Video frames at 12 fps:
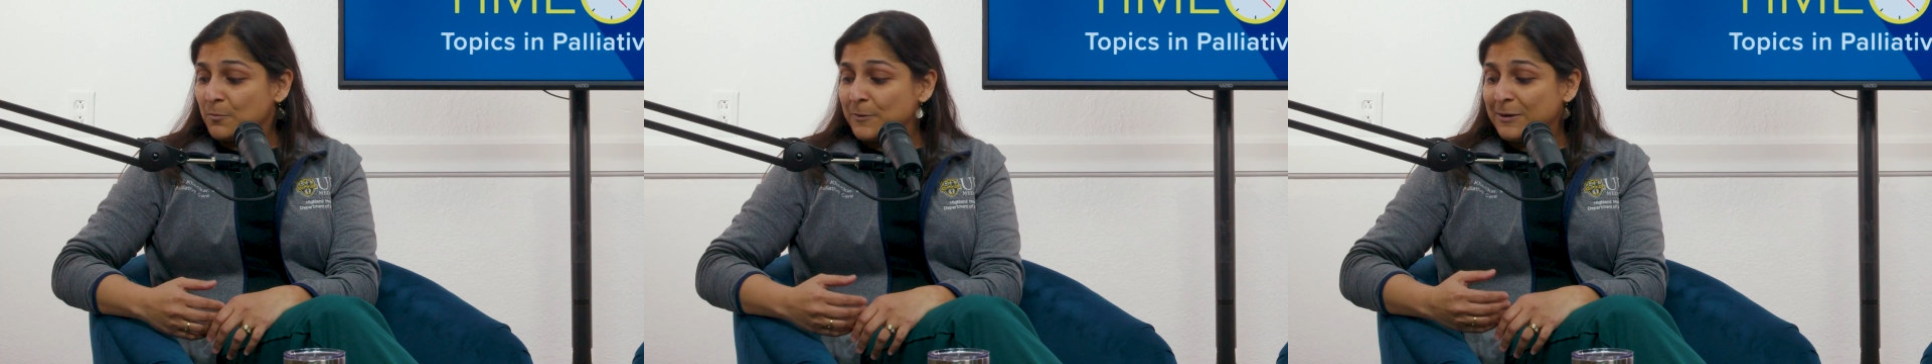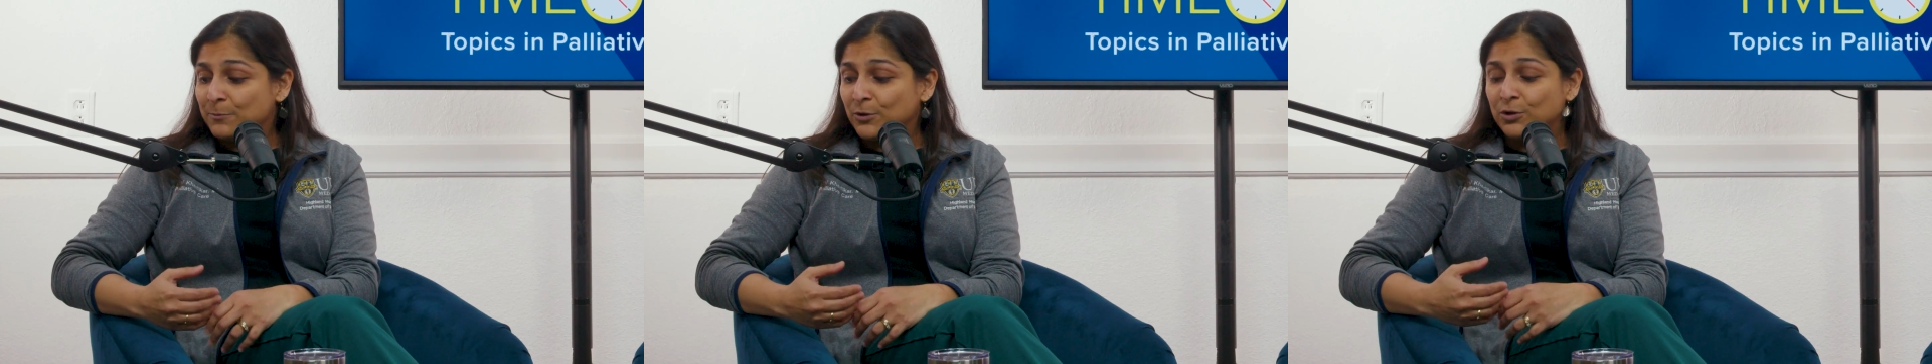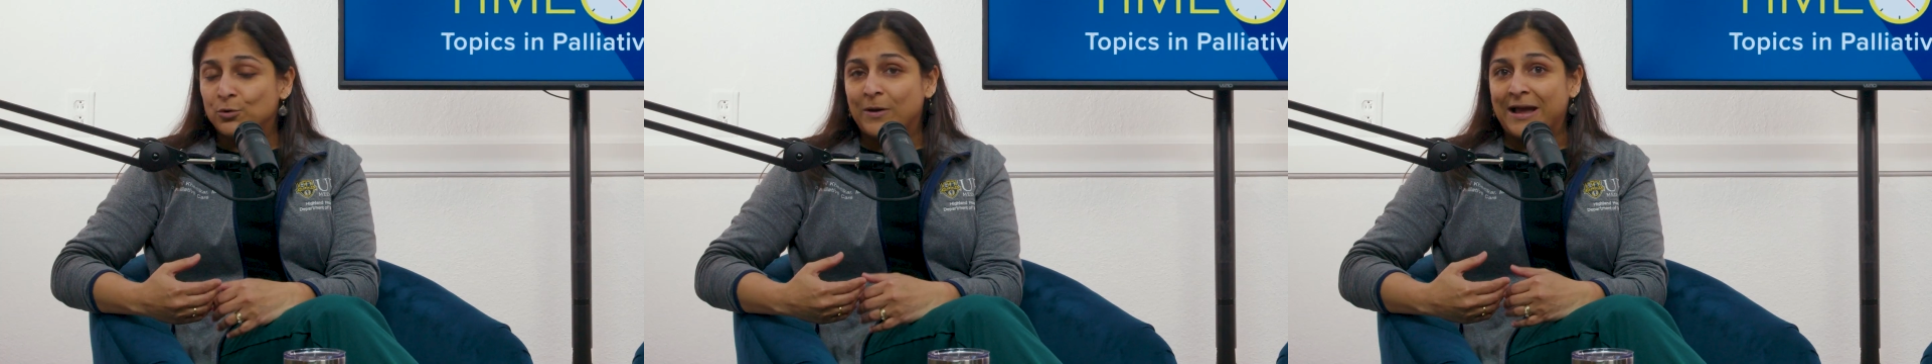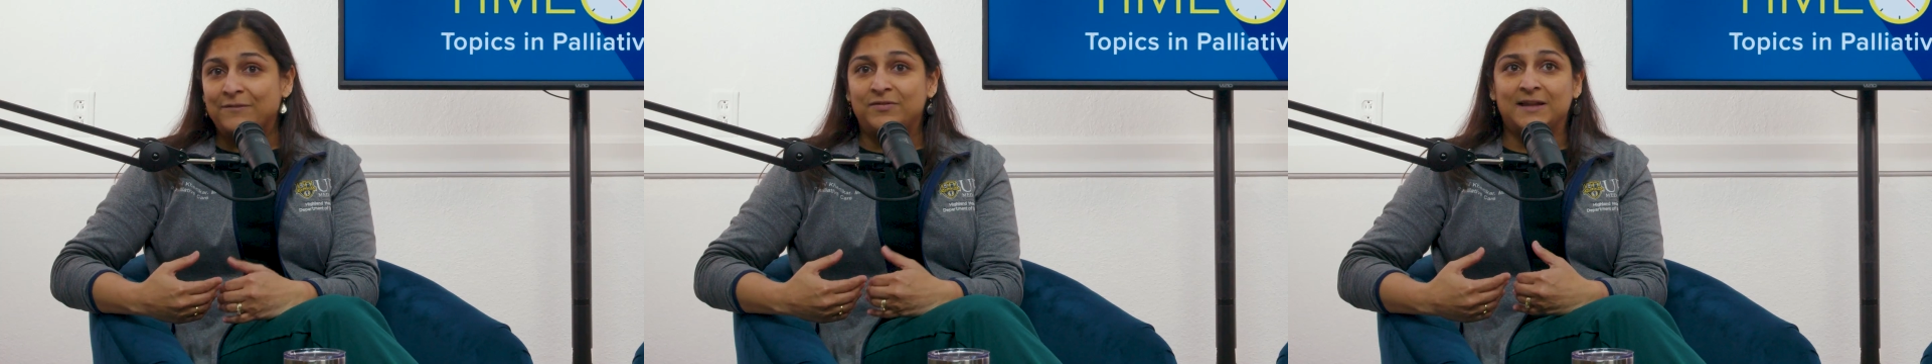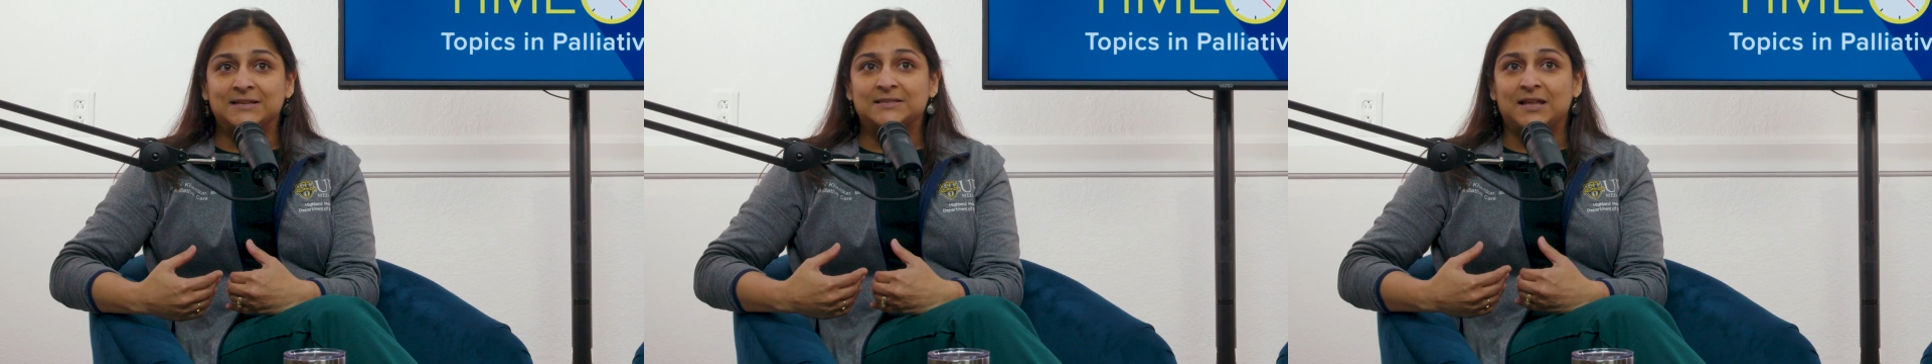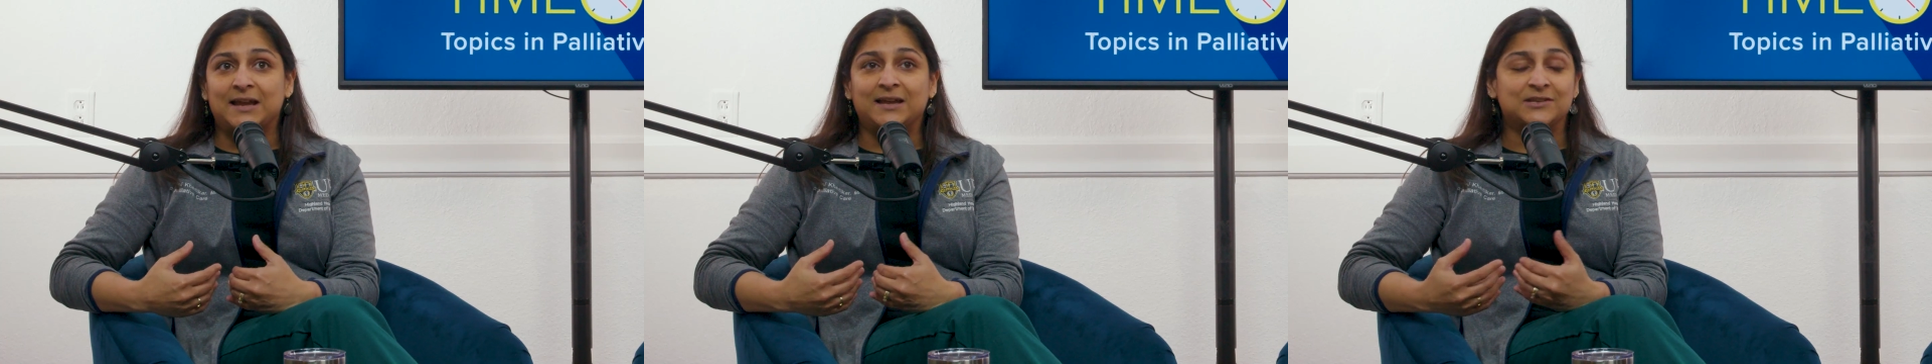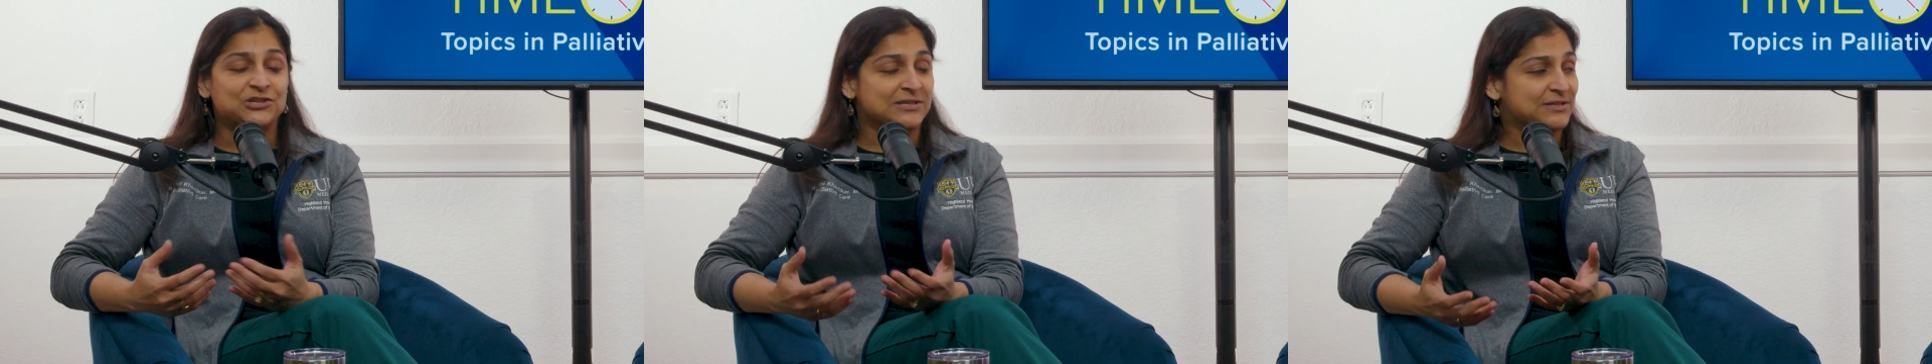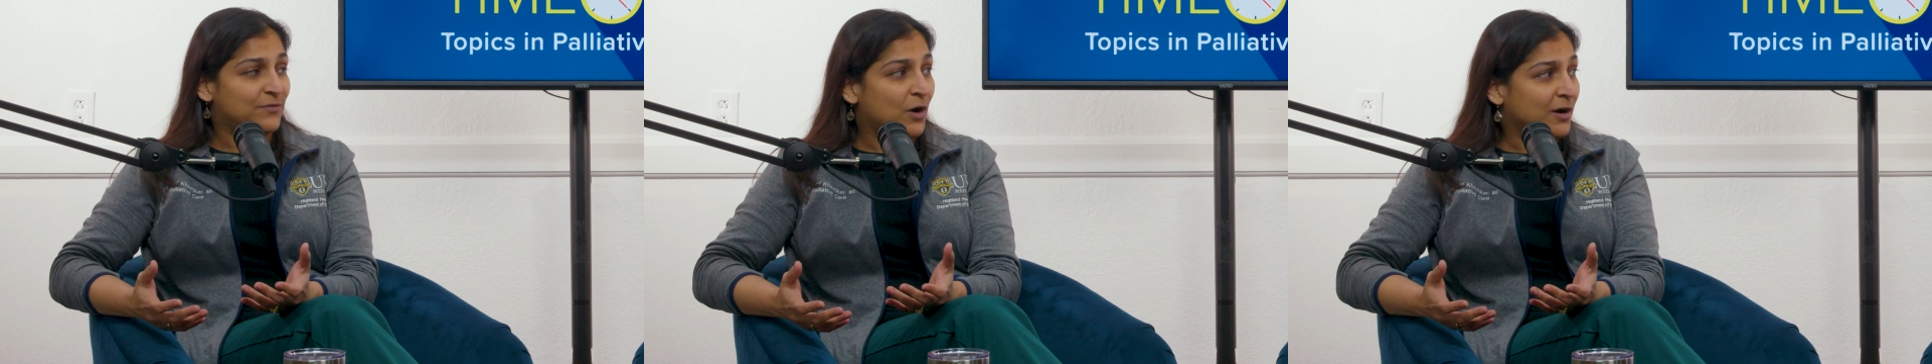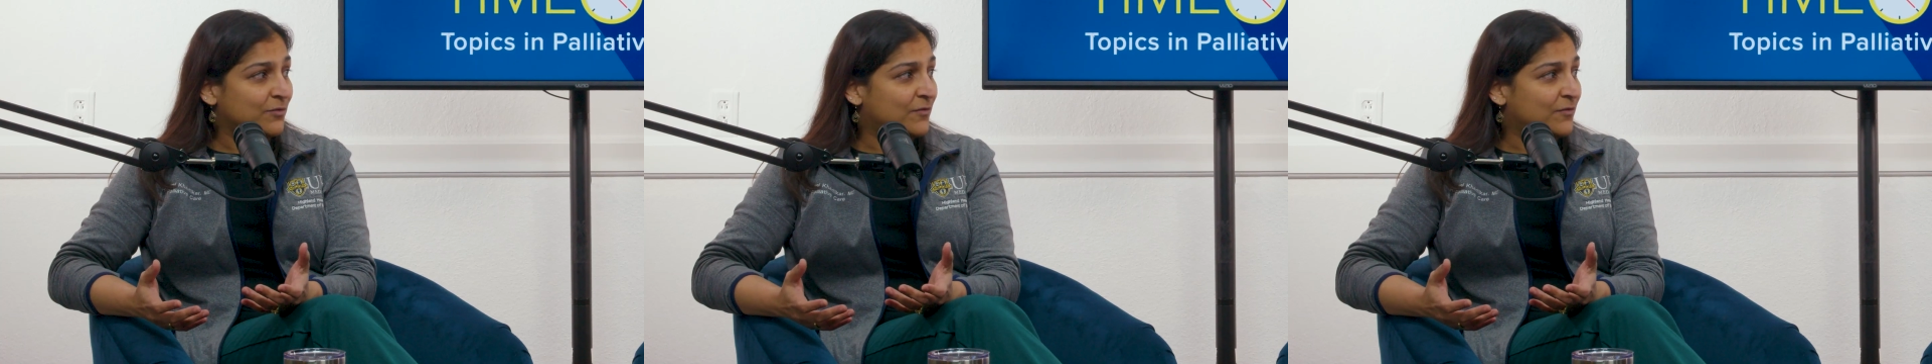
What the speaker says: People who have things like congestive heart